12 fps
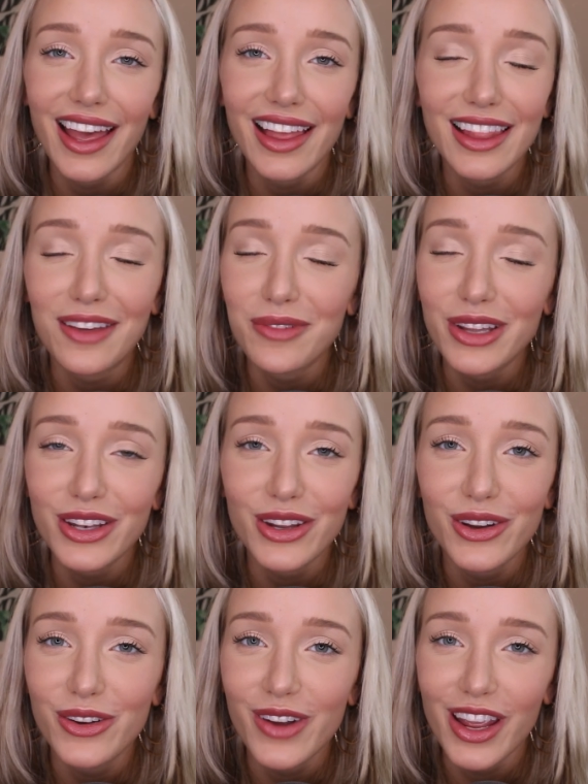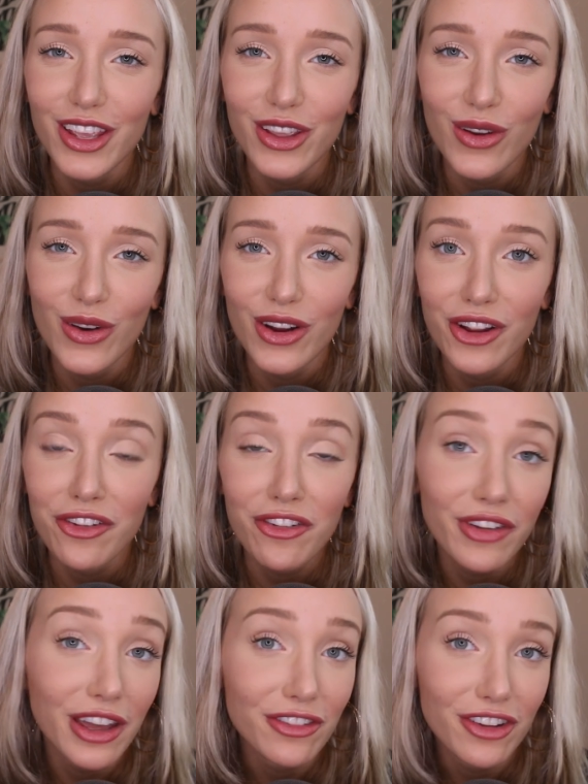Let me know what your
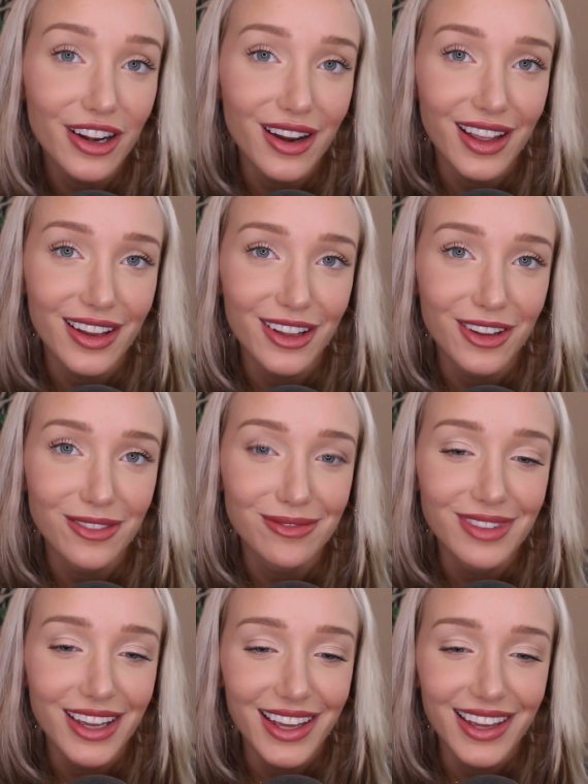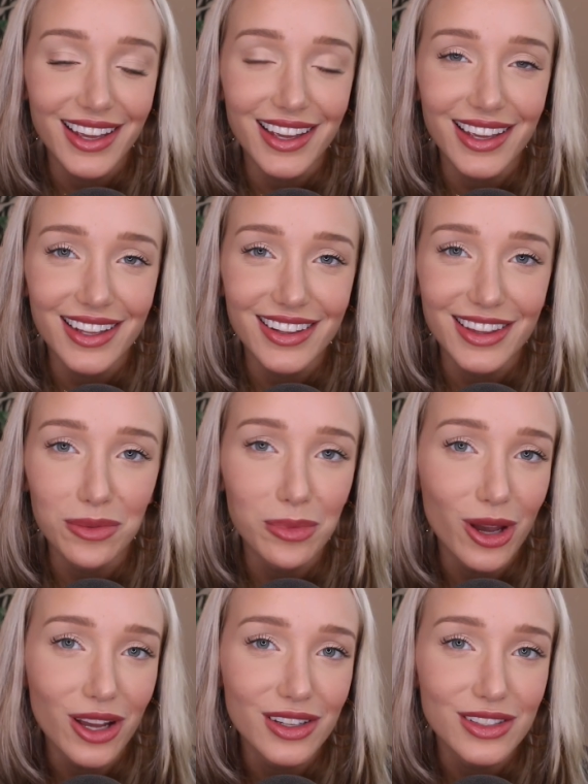favorite item in the
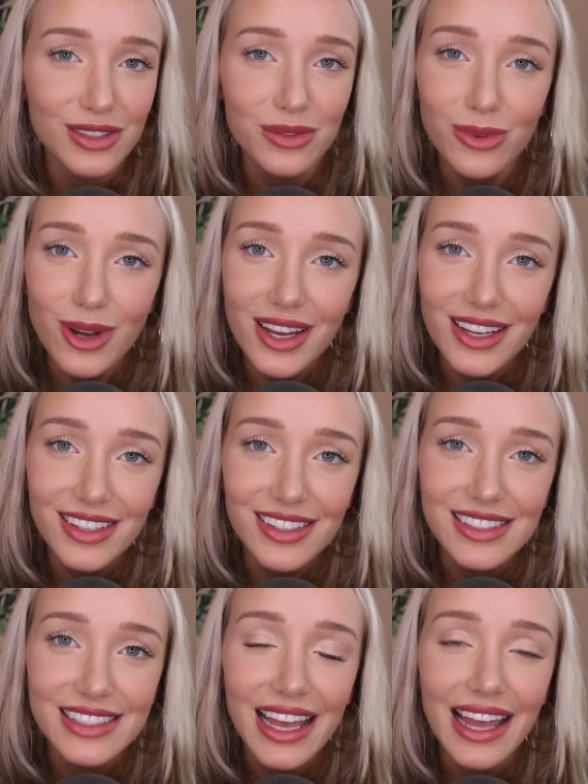box was,